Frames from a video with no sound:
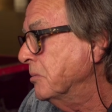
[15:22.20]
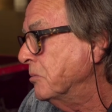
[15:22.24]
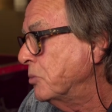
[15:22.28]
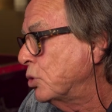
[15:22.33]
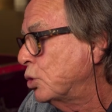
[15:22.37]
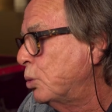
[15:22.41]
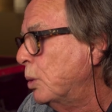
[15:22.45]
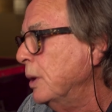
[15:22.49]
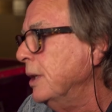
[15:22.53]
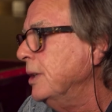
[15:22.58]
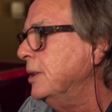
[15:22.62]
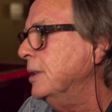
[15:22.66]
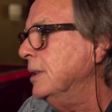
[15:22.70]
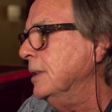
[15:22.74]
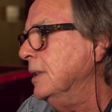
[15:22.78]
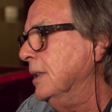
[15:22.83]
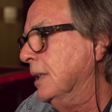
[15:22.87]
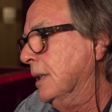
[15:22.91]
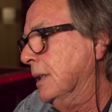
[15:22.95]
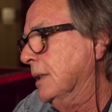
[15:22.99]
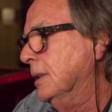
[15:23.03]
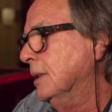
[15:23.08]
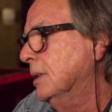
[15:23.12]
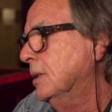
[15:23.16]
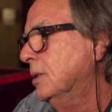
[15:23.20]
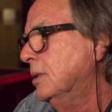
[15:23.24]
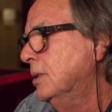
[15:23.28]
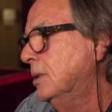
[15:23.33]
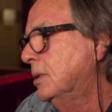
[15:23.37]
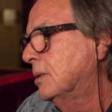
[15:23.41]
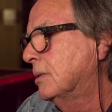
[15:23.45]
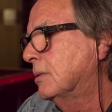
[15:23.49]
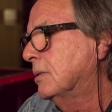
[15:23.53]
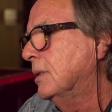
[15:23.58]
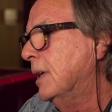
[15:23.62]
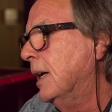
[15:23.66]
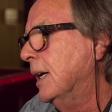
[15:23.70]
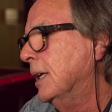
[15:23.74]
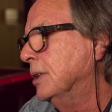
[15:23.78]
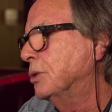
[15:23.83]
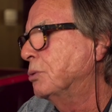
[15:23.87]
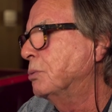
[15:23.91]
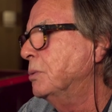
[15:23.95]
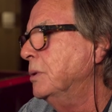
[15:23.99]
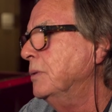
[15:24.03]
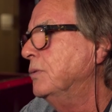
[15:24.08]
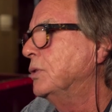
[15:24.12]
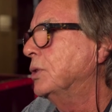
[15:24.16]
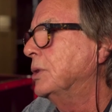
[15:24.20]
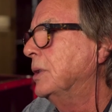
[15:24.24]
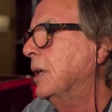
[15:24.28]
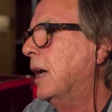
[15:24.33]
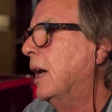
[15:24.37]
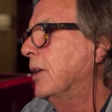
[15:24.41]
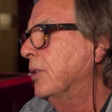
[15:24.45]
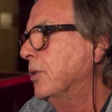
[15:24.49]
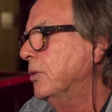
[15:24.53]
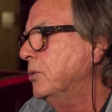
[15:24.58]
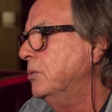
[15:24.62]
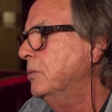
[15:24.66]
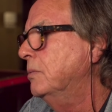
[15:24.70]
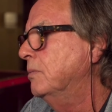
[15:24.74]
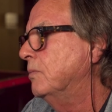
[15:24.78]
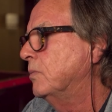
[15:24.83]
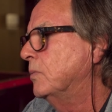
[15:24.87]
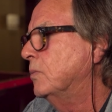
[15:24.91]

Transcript: 20 years, as we've started